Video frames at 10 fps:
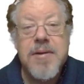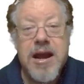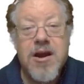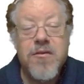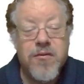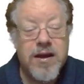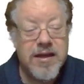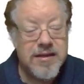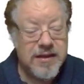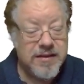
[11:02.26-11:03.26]

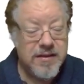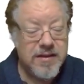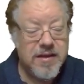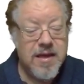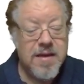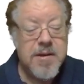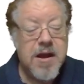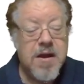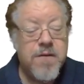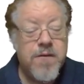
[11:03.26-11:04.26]
paraphrasing.
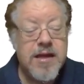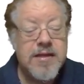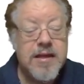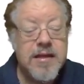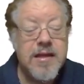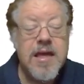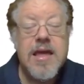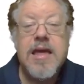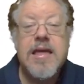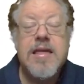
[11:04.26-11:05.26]
Paraphrasing
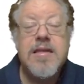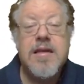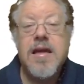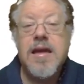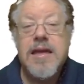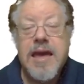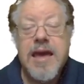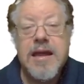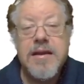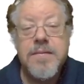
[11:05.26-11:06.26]
is,
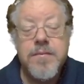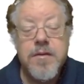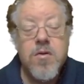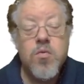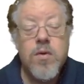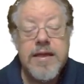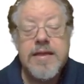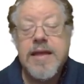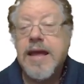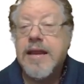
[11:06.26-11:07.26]
again,
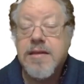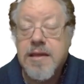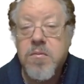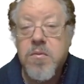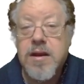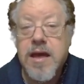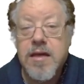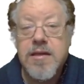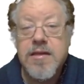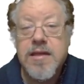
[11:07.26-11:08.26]
restating someone
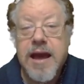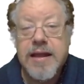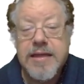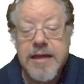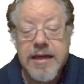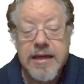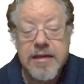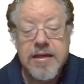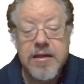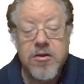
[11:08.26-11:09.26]
else's
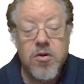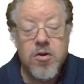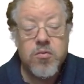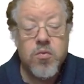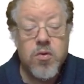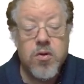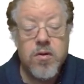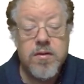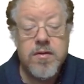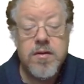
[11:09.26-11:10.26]
ideas in your own
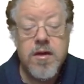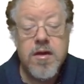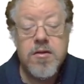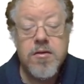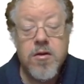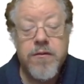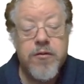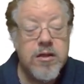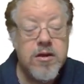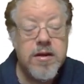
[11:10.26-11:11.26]
words. So if
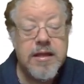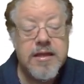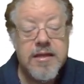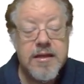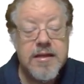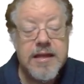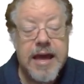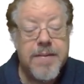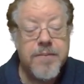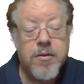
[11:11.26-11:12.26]
we look at this
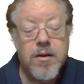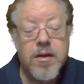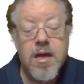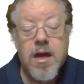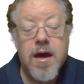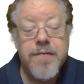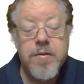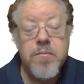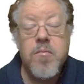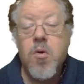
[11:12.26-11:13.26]
example, of
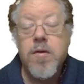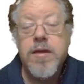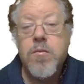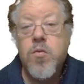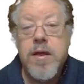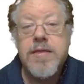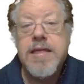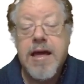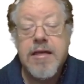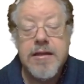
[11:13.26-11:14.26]
the more than
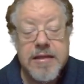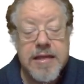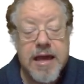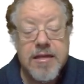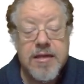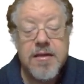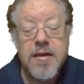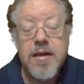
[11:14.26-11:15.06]
1,000 deaths